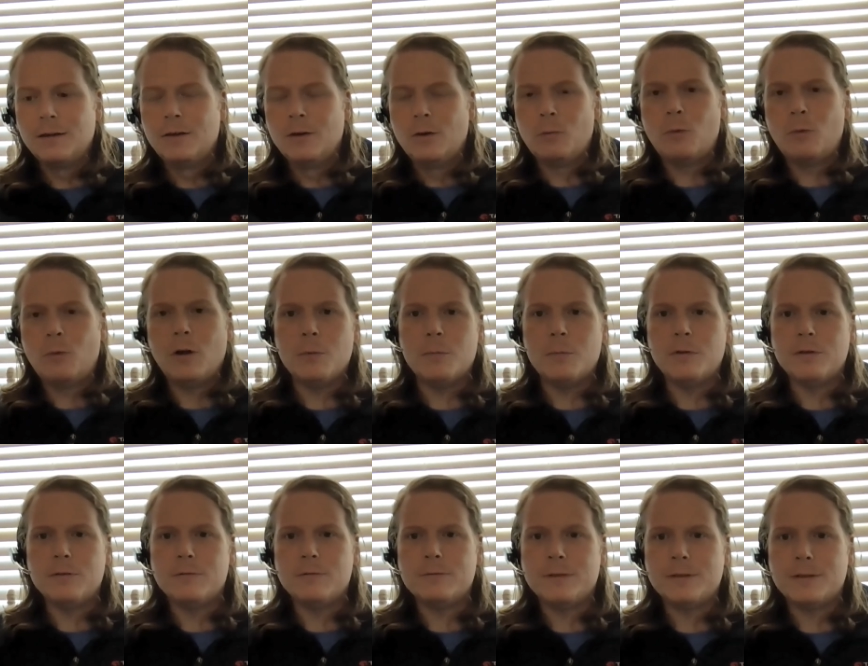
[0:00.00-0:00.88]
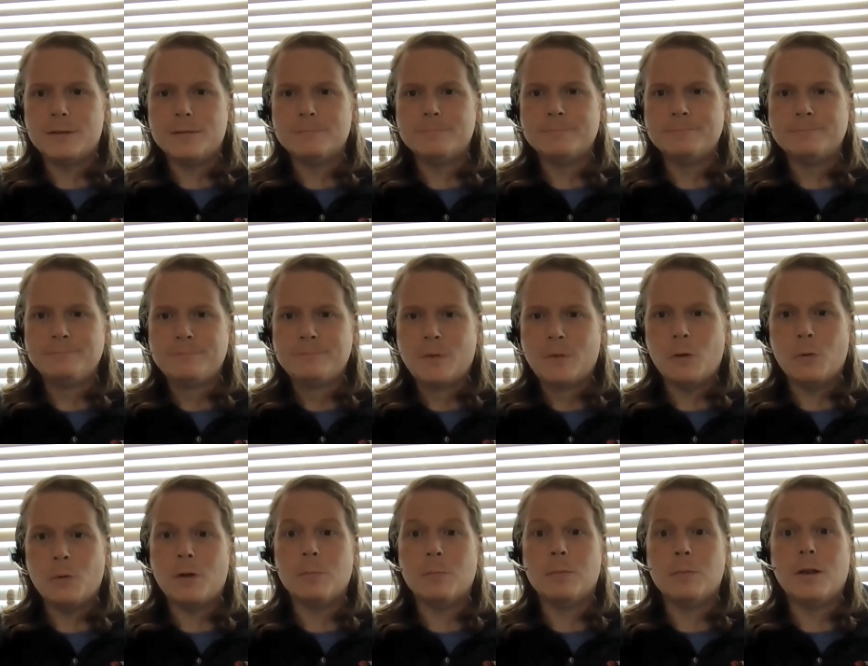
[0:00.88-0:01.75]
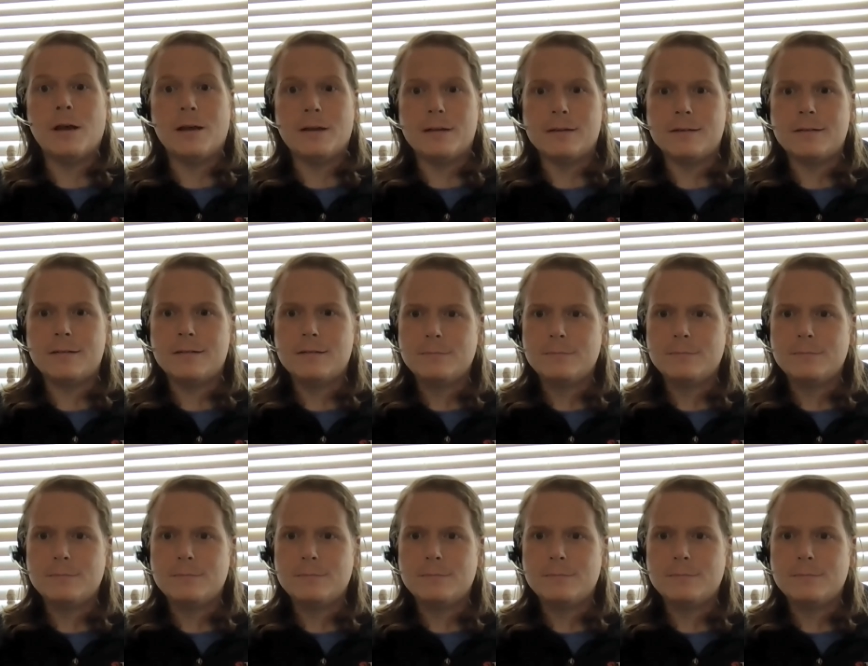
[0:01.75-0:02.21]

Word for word: realm of um, you know compliance.